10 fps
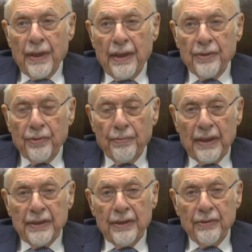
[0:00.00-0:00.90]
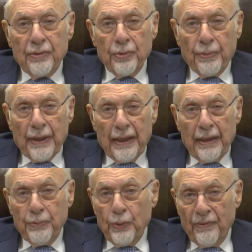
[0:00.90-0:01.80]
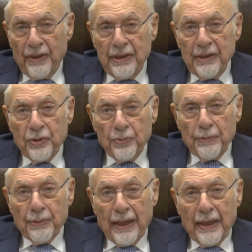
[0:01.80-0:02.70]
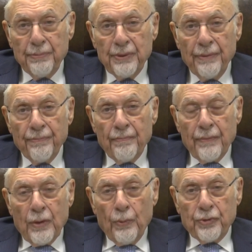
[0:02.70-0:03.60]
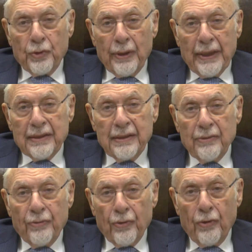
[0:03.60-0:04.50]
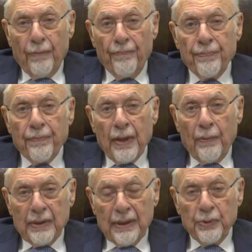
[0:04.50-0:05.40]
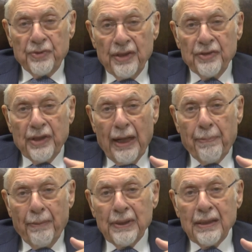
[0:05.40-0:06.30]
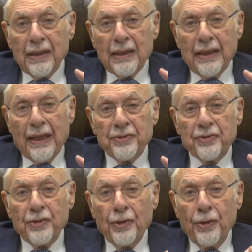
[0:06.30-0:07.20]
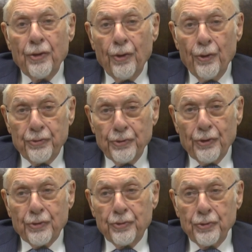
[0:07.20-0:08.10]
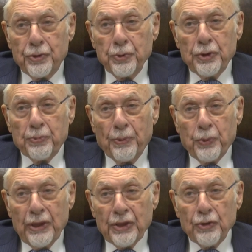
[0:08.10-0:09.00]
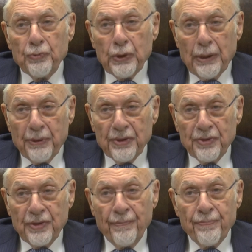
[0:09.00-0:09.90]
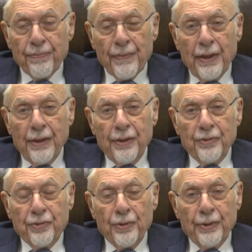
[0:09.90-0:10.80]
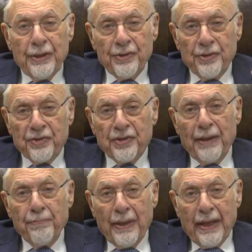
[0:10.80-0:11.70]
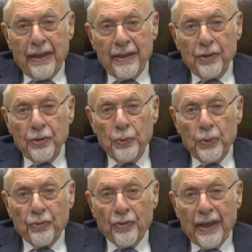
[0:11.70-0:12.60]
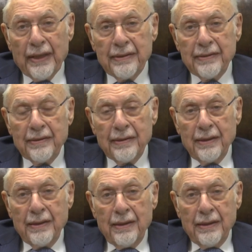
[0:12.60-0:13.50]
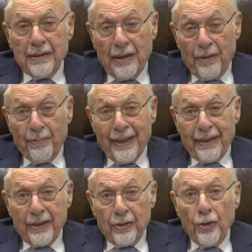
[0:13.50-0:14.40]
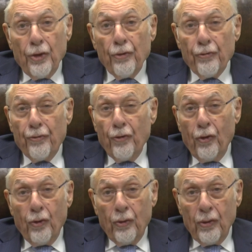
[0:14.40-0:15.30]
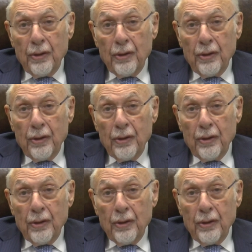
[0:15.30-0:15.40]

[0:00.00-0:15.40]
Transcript: And the money to bribe whoever needed to be bribed was collected from what I would say the upper middle class Orthodox Jewish population of Budapest. So in the same barrack, you would find, in our barrack, four